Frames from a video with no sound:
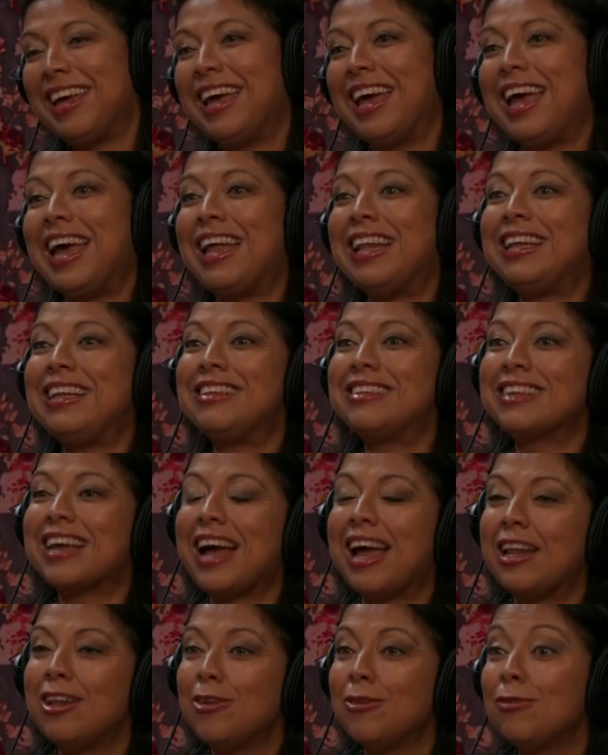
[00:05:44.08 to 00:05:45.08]
and is
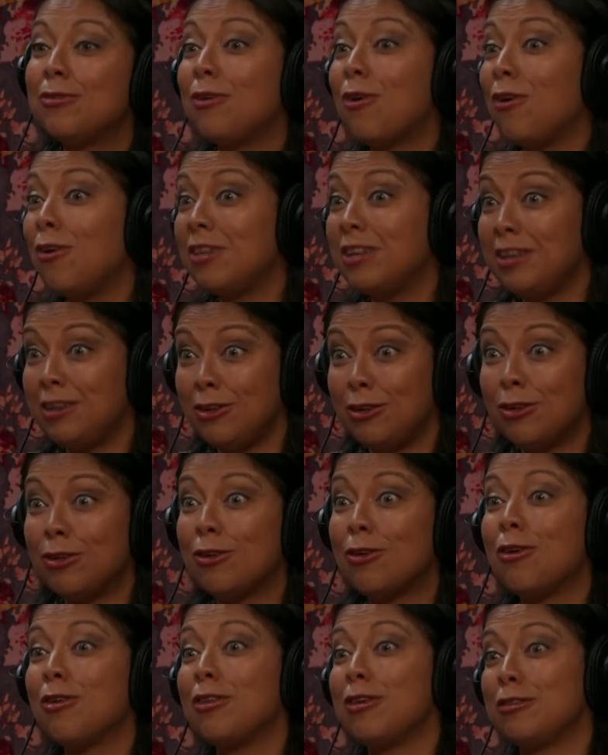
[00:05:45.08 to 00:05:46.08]
kind of holding you
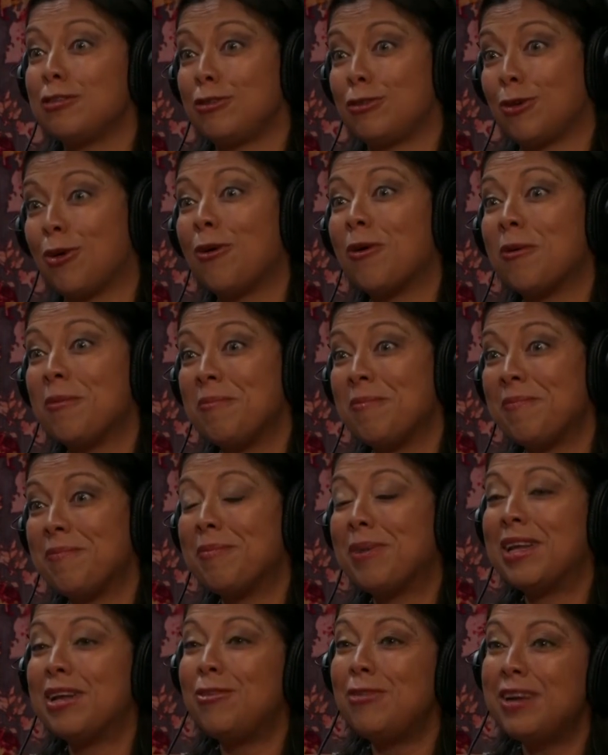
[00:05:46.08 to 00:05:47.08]
through the storm,
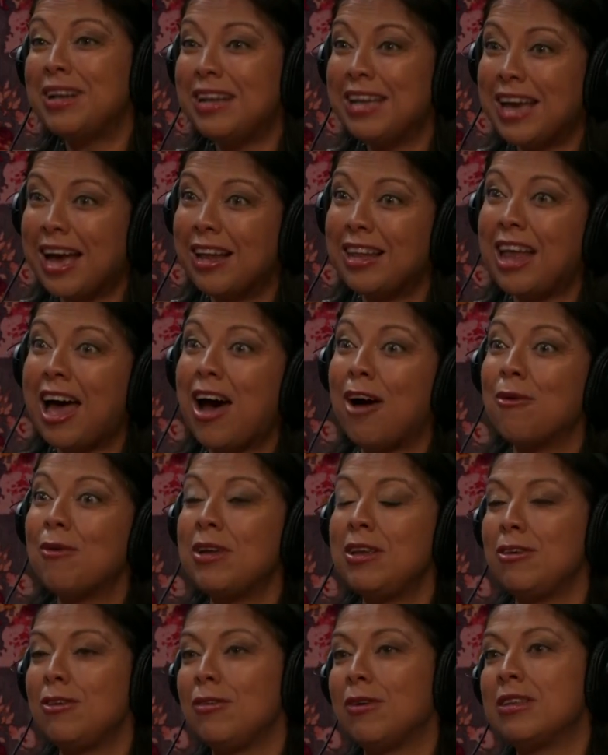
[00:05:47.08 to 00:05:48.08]
but really
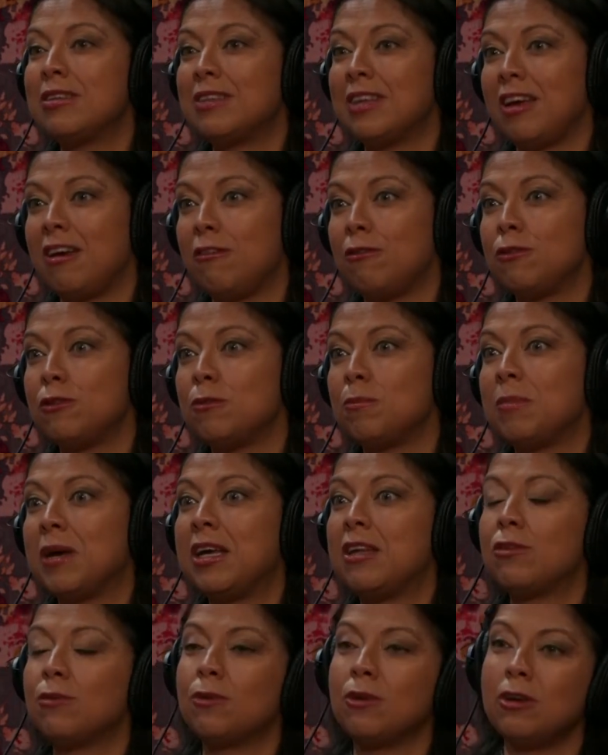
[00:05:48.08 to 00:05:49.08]
allowing you a safe
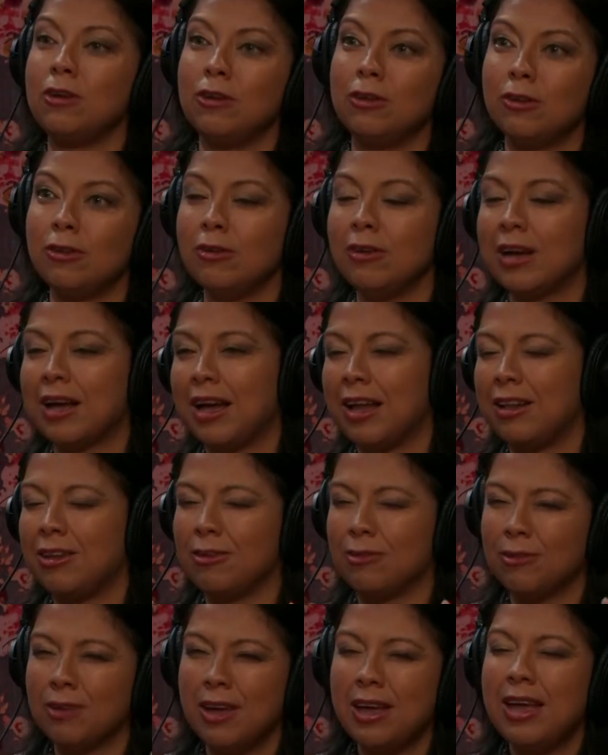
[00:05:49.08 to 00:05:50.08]
space for you to kind
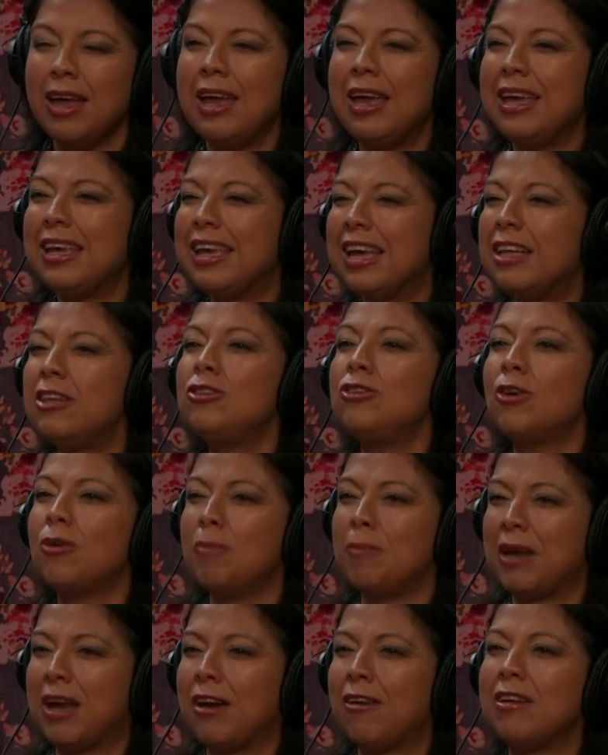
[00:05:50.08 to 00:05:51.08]
of get your
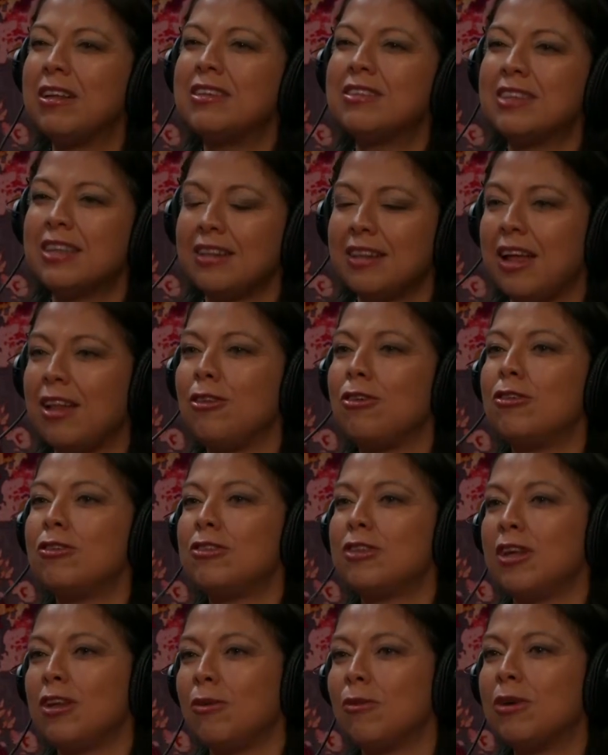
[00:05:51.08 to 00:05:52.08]
bearings and
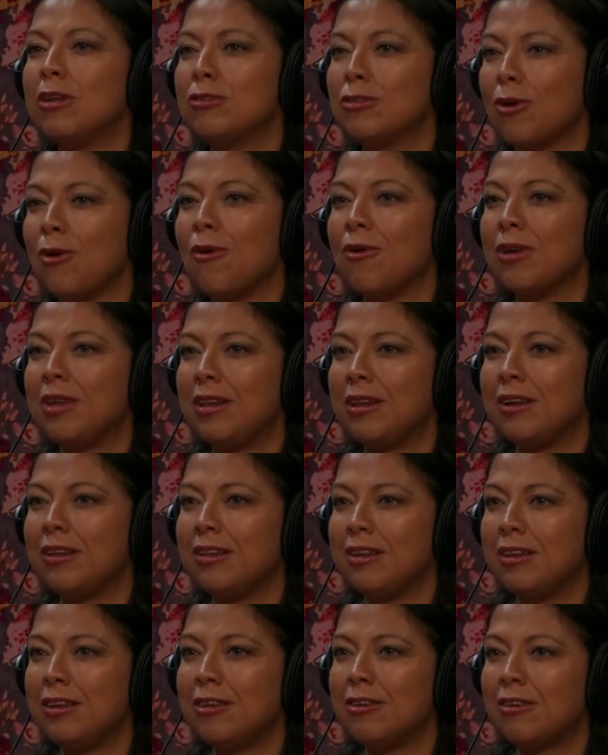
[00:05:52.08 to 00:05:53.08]
understand what's going
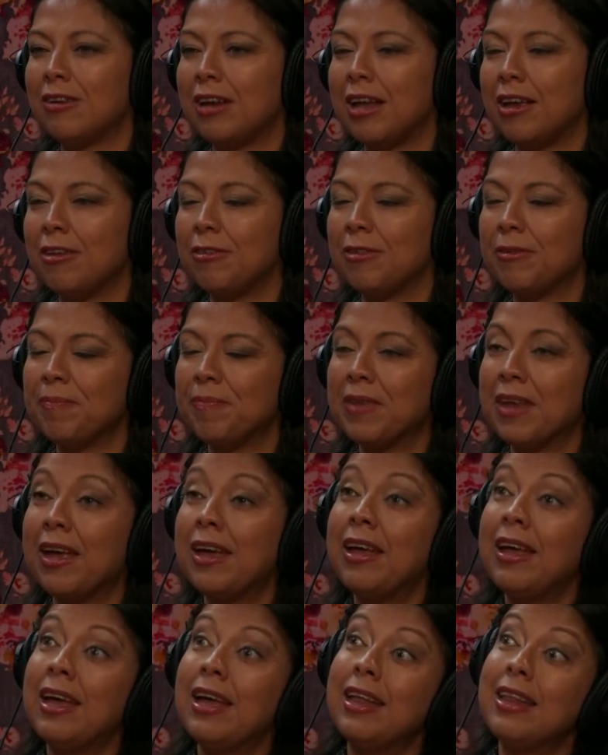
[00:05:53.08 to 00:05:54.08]
on in your life.
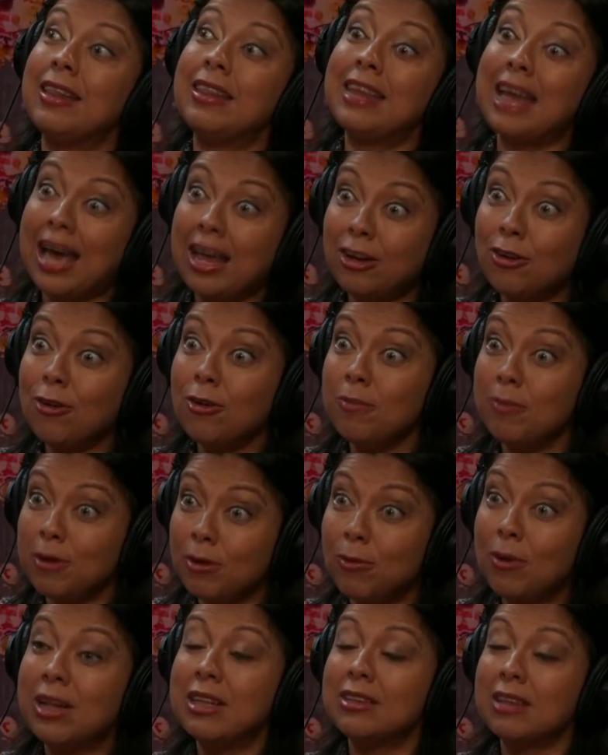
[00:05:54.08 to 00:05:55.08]
That could be
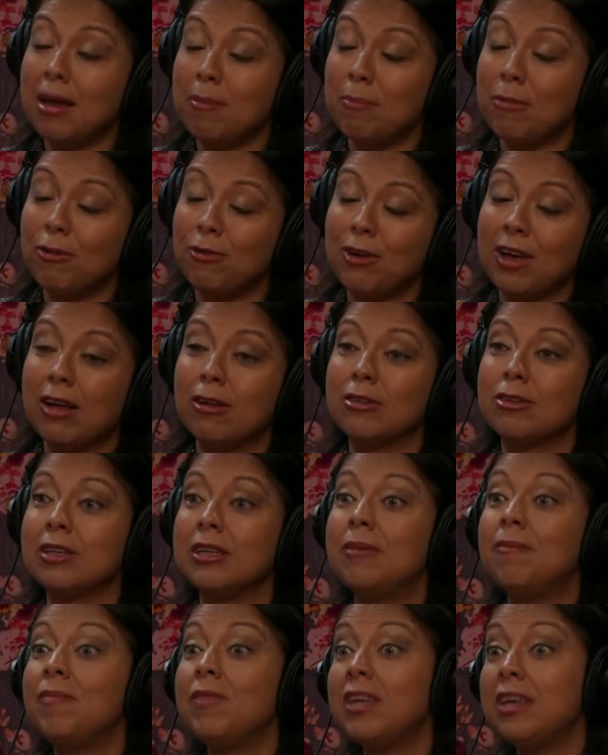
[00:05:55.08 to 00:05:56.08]
one type of
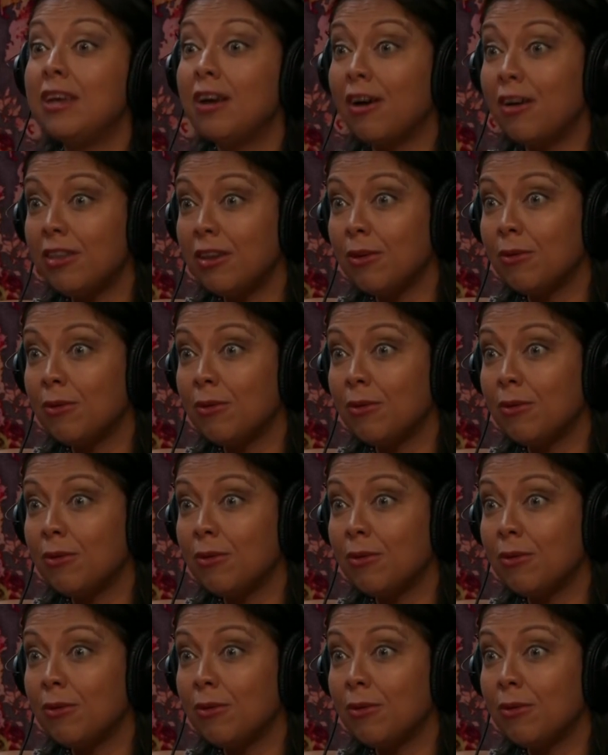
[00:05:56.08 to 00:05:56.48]
counseling. The other